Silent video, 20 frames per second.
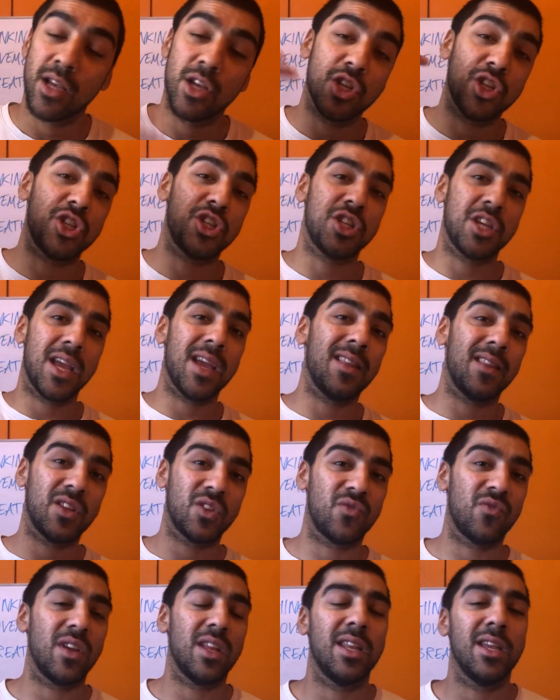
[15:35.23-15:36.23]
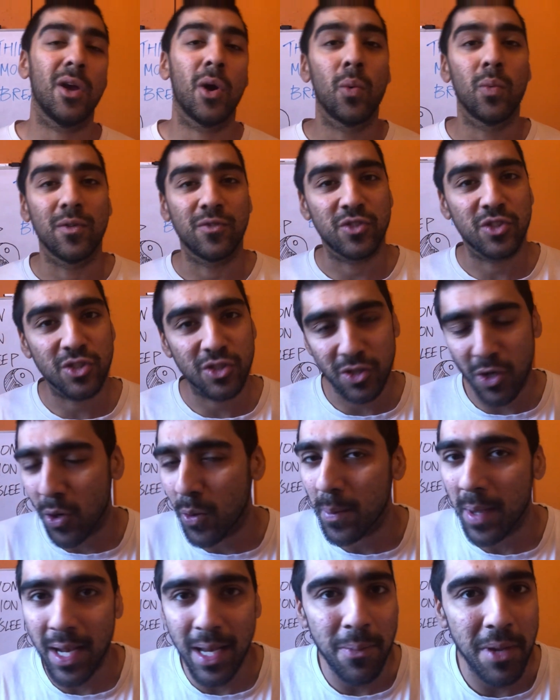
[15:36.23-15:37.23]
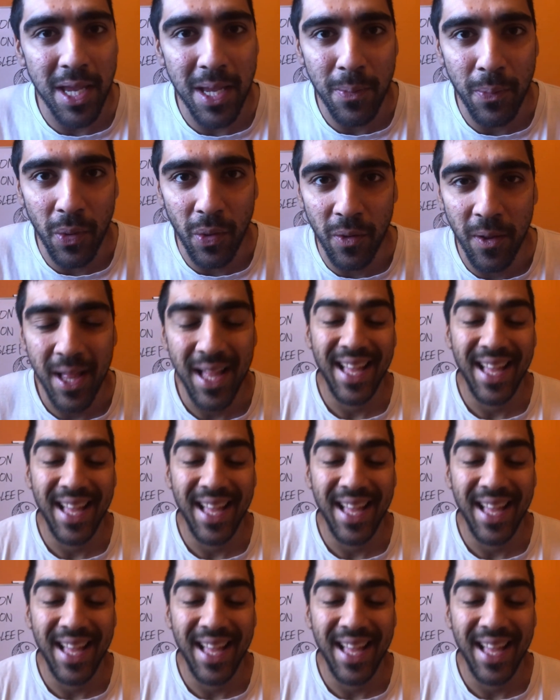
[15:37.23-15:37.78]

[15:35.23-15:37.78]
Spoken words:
Share this video with so many people.